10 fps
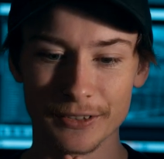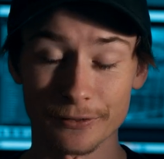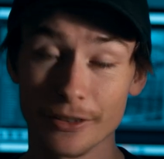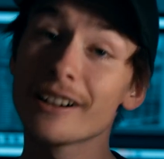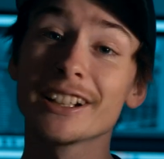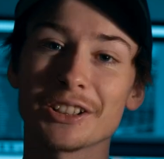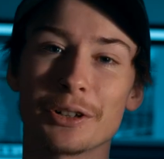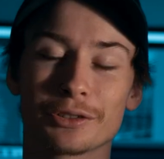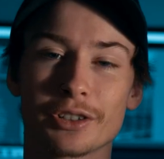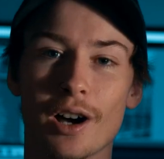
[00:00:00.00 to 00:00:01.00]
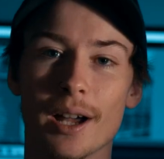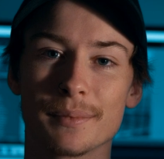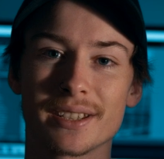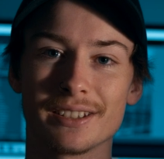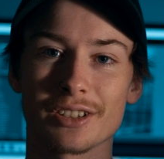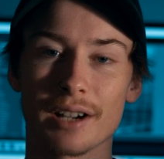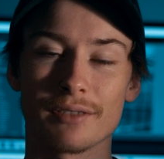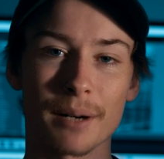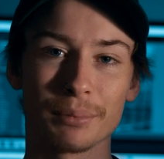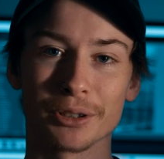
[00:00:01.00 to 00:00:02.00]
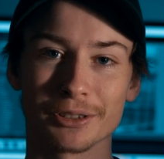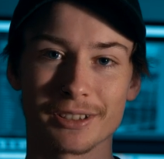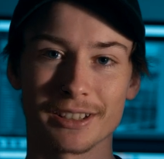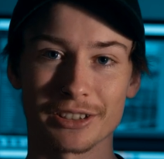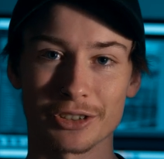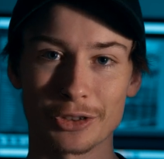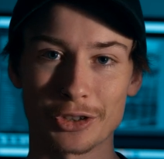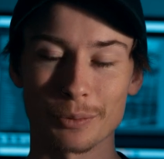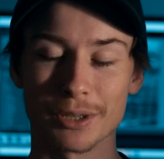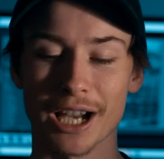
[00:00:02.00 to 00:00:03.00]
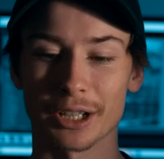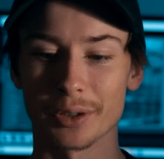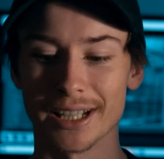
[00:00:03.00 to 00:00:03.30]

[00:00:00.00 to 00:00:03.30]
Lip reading: very long time since I've uploaded to this YouTube channel.